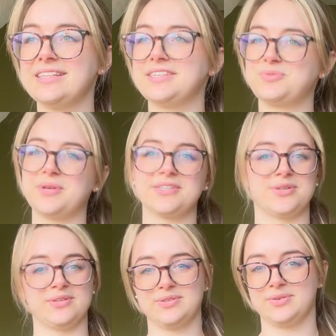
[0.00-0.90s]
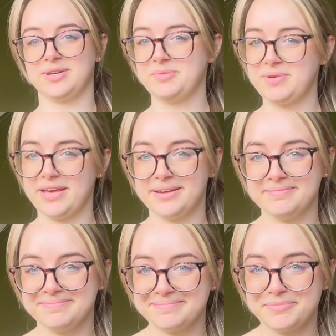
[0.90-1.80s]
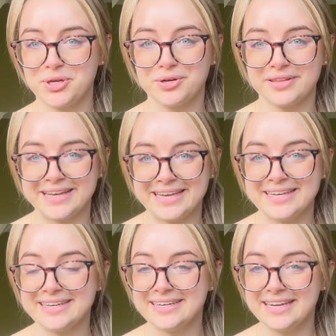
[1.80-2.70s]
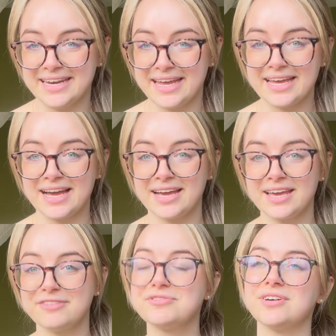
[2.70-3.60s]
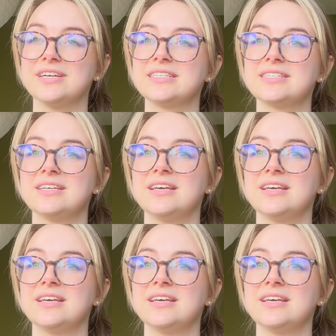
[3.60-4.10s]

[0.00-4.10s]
This week is also going to be purely knitting. I have not